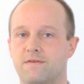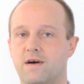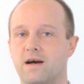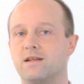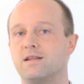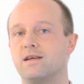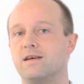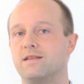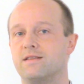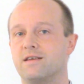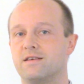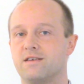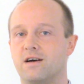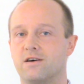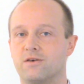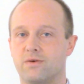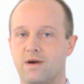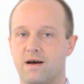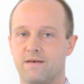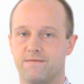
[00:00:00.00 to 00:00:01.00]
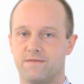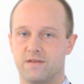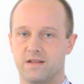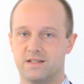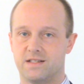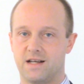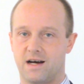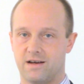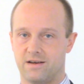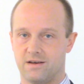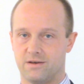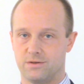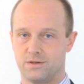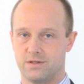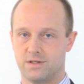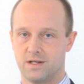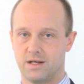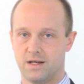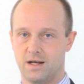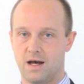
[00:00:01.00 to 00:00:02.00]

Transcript: Finally, there's our graph for the diode.